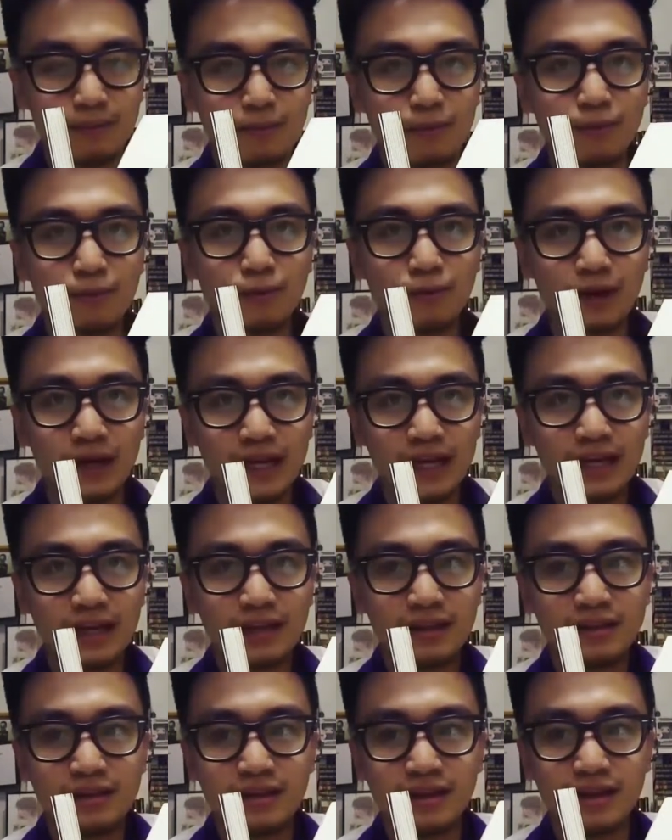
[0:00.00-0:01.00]

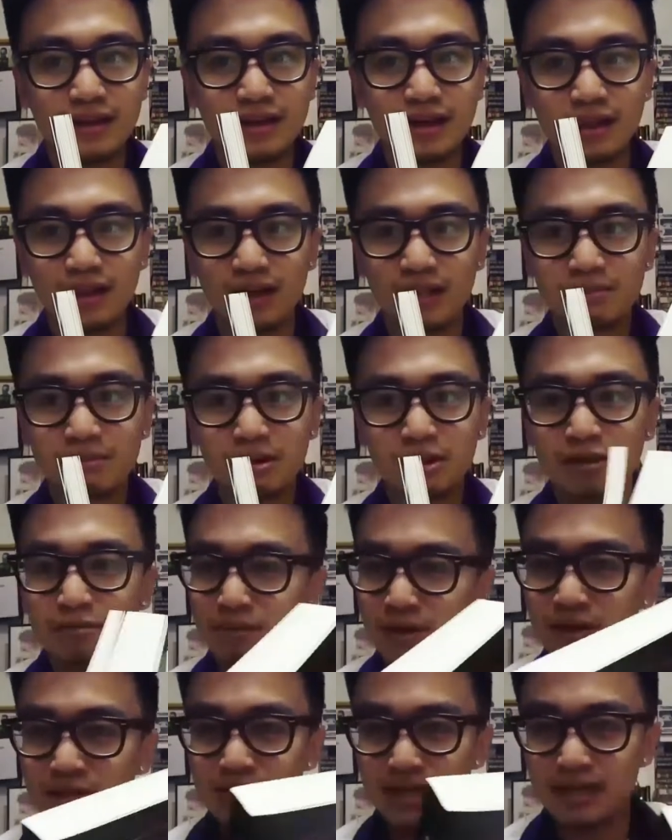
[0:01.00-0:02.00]
read a lot about it
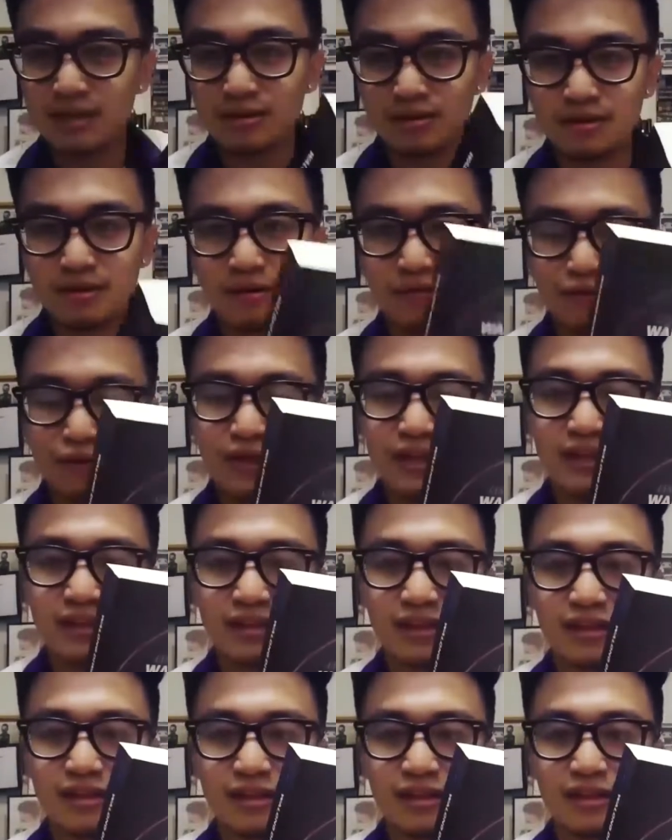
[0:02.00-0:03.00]
because I fully
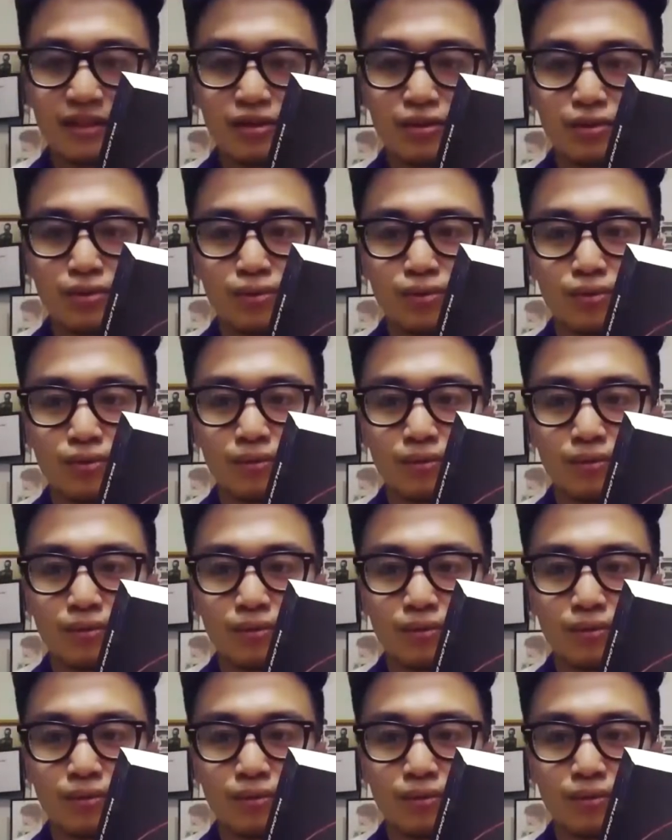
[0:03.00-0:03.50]
intended to